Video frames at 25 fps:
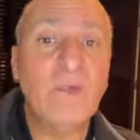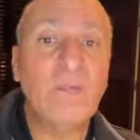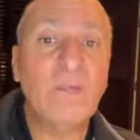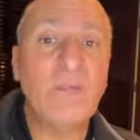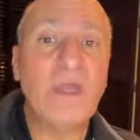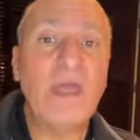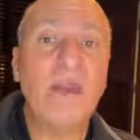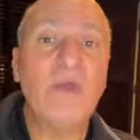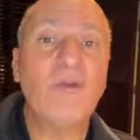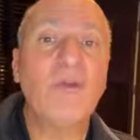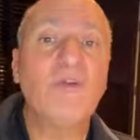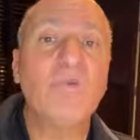what
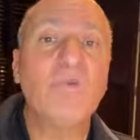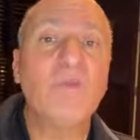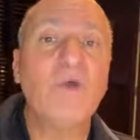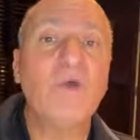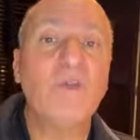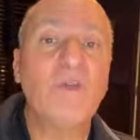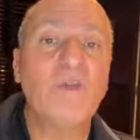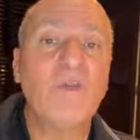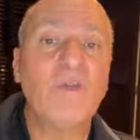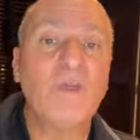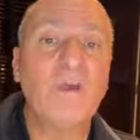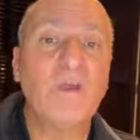matters
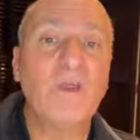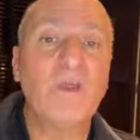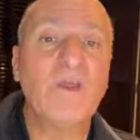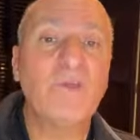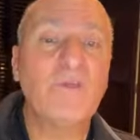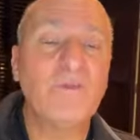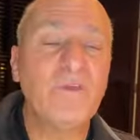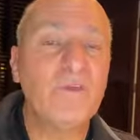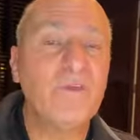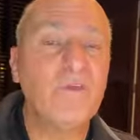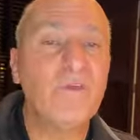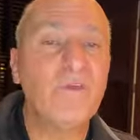most for all
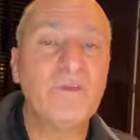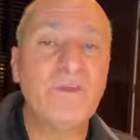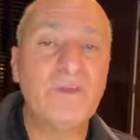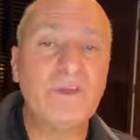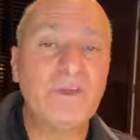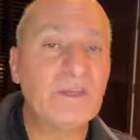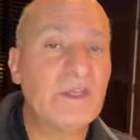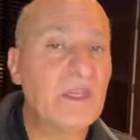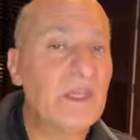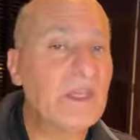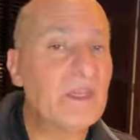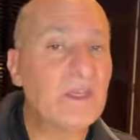of you is
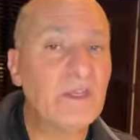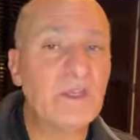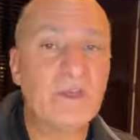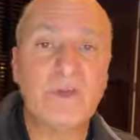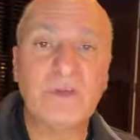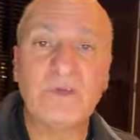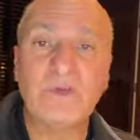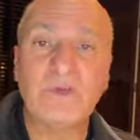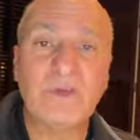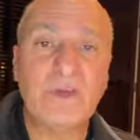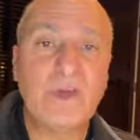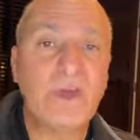just getting
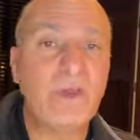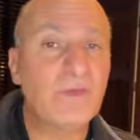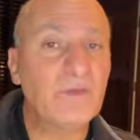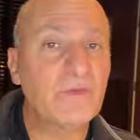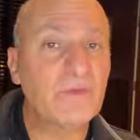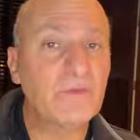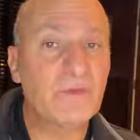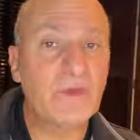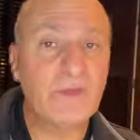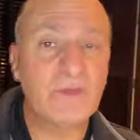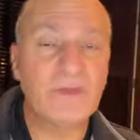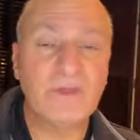good
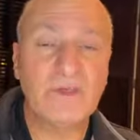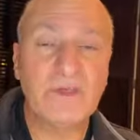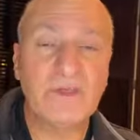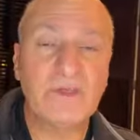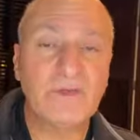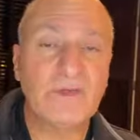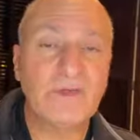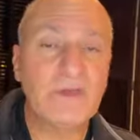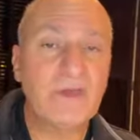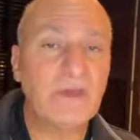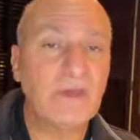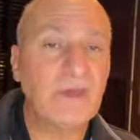results, right?
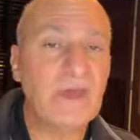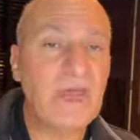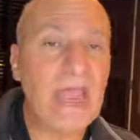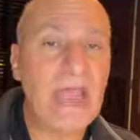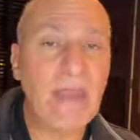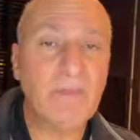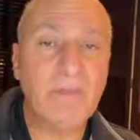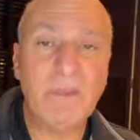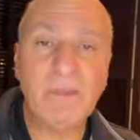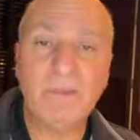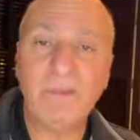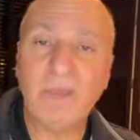Just create
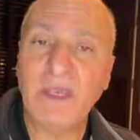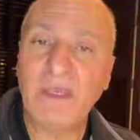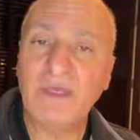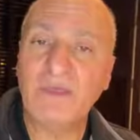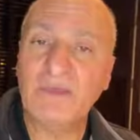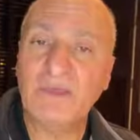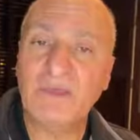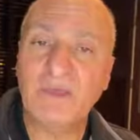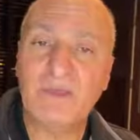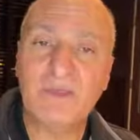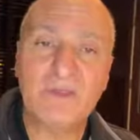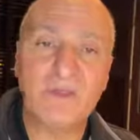happy
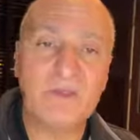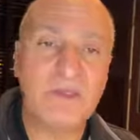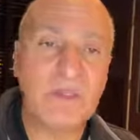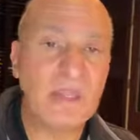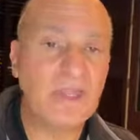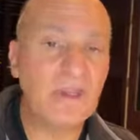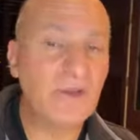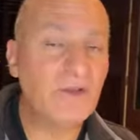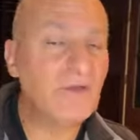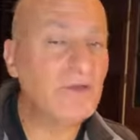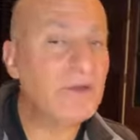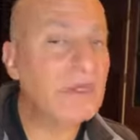patients,
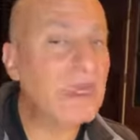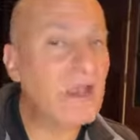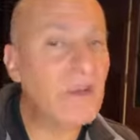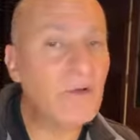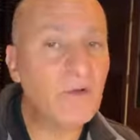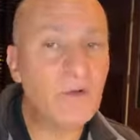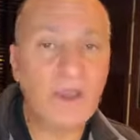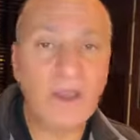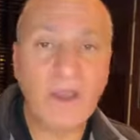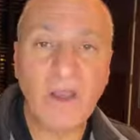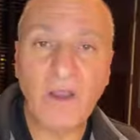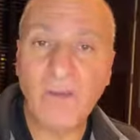get good
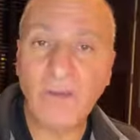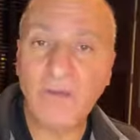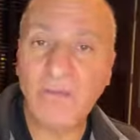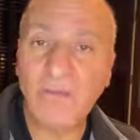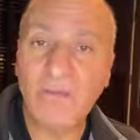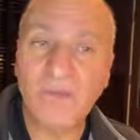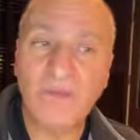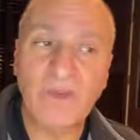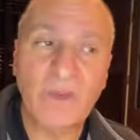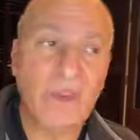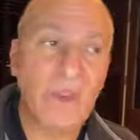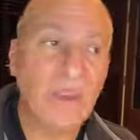
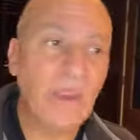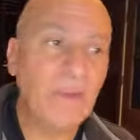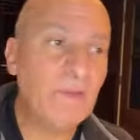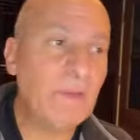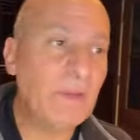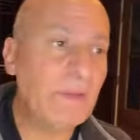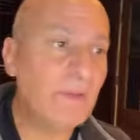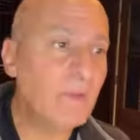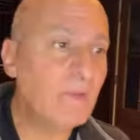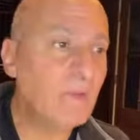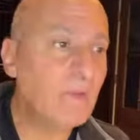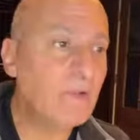outcomes.
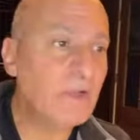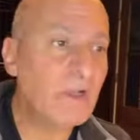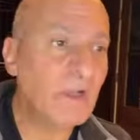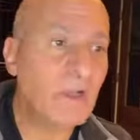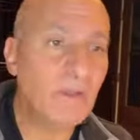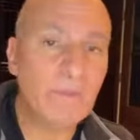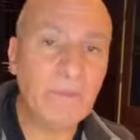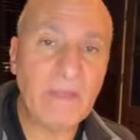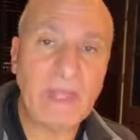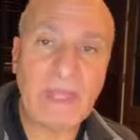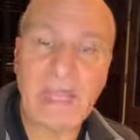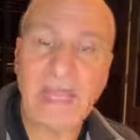People will
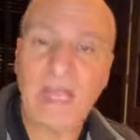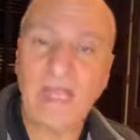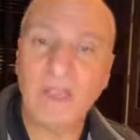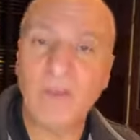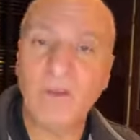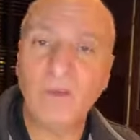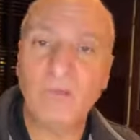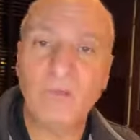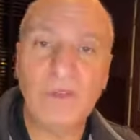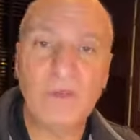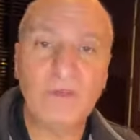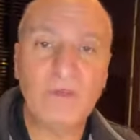come
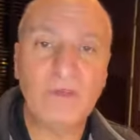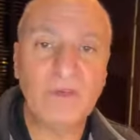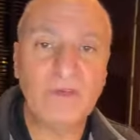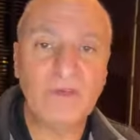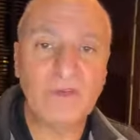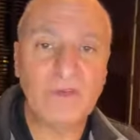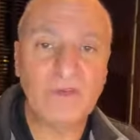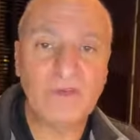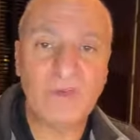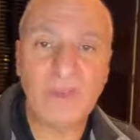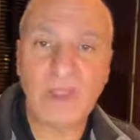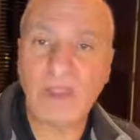back. You'll be able
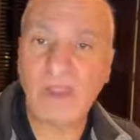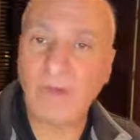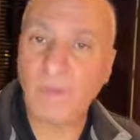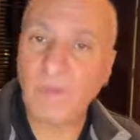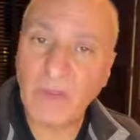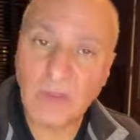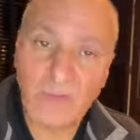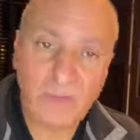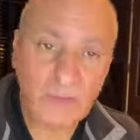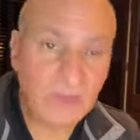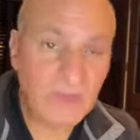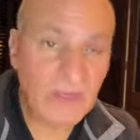to sell
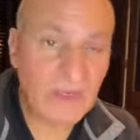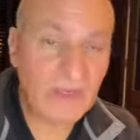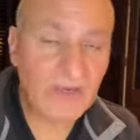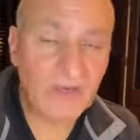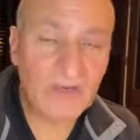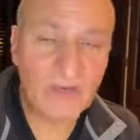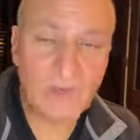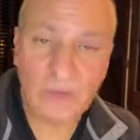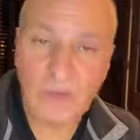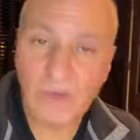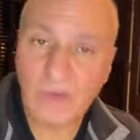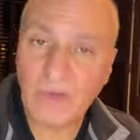them other
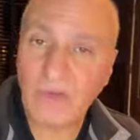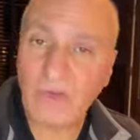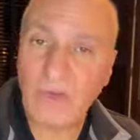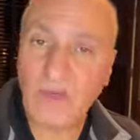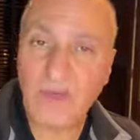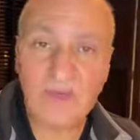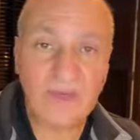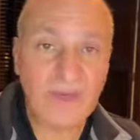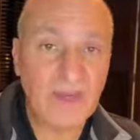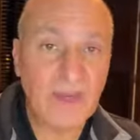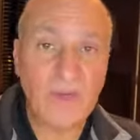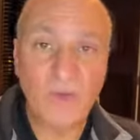things, do other
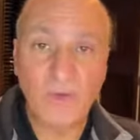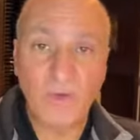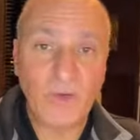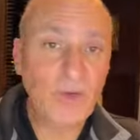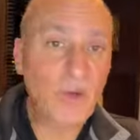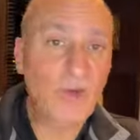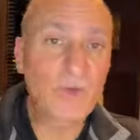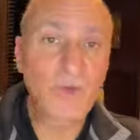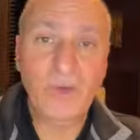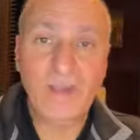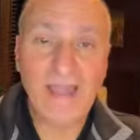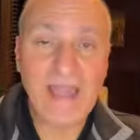things.
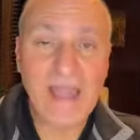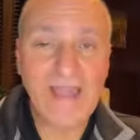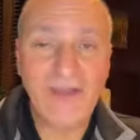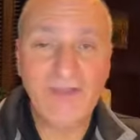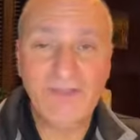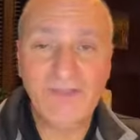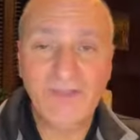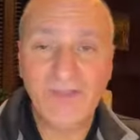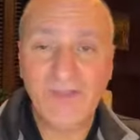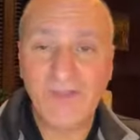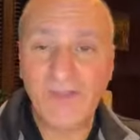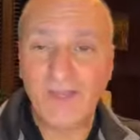We'll
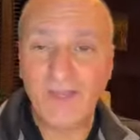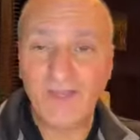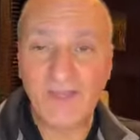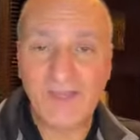have